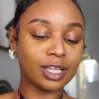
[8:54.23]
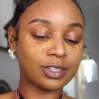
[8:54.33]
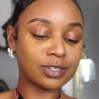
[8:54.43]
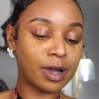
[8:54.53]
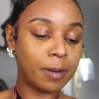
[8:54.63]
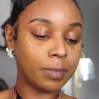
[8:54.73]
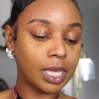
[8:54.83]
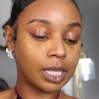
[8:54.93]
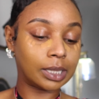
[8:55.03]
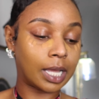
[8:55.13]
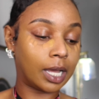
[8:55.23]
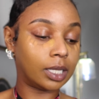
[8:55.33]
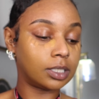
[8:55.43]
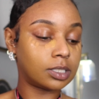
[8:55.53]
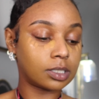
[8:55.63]
it taught me a
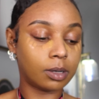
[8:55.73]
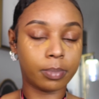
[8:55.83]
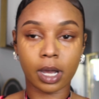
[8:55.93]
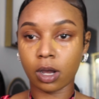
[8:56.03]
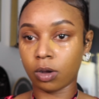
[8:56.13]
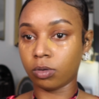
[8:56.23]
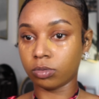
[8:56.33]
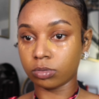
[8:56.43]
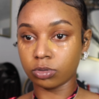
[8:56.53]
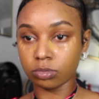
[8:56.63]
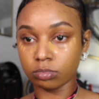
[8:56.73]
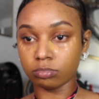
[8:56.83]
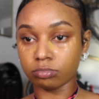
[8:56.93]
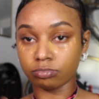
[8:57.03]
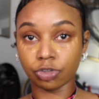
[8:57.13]
lot about
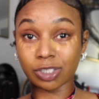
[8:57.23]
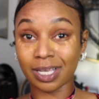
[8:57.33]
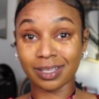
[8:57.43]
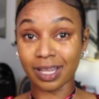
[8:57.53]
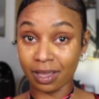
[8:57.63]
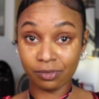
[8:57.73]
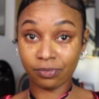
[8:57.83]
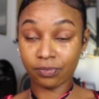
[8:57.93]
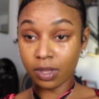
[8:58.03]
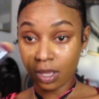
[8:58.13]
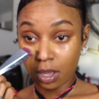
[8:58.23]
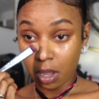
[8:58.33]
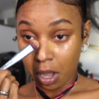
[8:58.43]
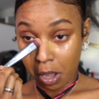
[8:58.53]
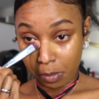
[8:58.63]
just like life
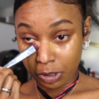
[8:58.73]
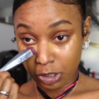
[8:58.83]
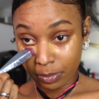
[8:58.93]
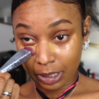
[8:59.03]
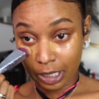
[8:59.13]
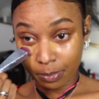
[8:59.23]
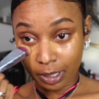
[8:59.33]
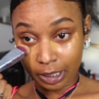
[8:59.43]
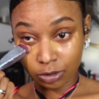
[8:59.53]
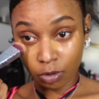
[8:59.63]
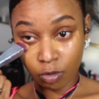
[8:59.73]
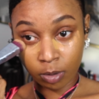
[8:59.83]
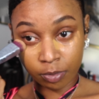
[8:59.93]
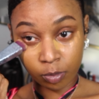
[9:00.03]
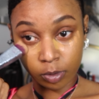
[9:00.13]
um, it taught me a lot about like the
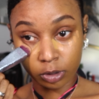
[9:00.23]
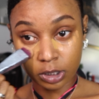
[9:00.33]
corporate world